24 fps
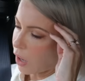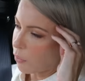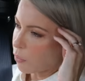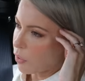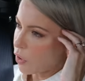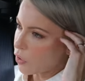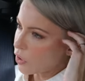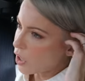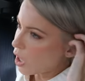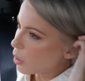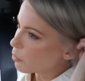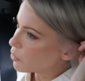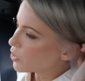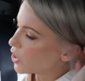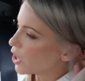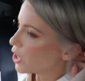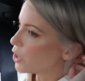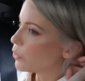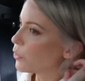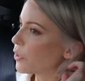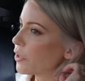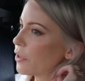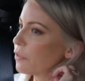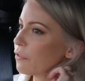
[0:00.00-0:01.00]
I woke up
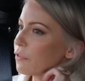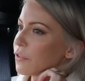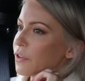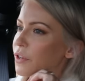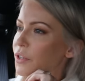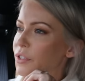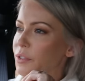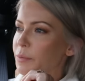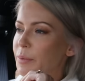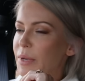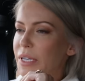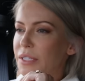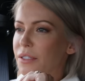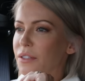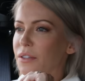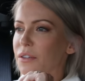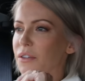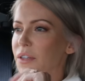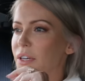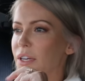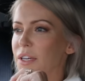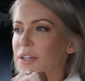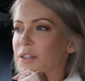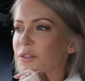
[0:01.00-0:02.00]
January 1st
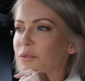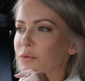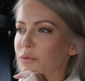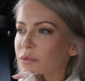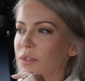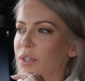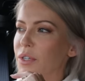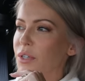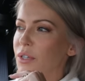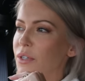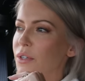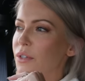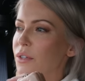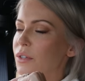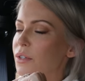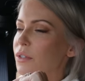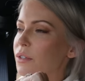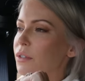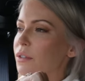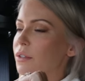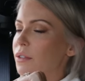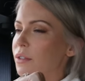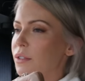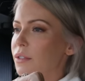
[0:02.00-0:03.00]
basically and
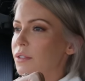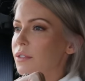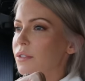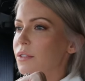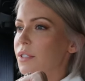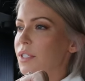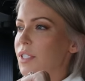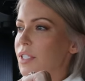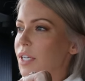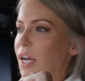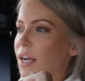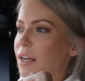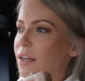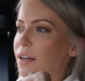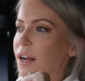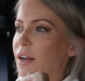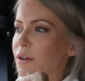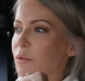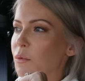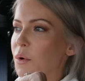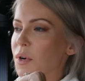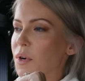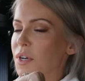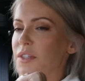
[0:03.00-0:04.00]
decided
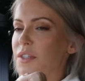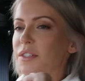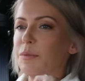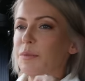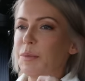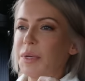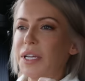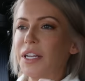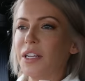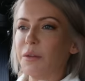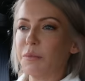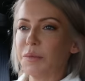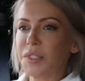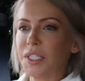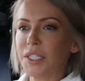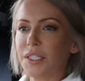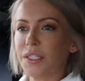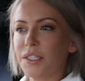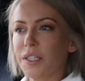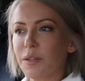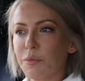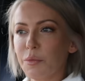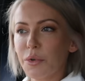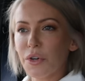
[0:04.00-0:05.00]
I wanted to be an
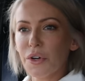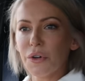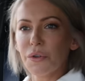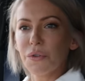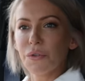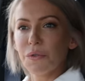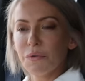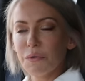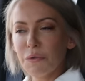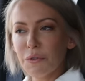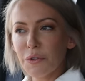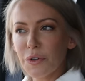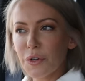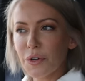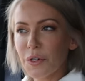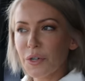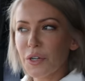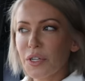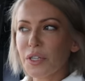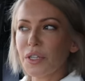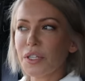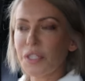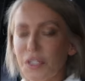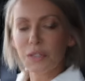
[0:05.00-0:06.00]
MTT pro for
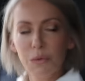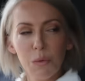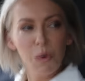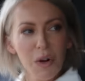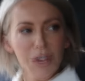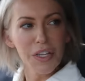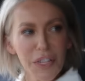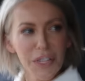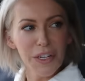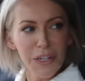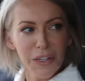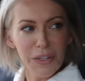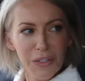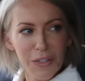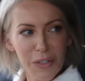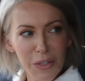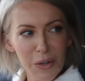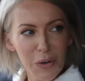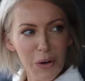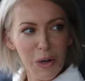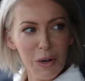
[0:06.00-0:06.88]
at least one year. So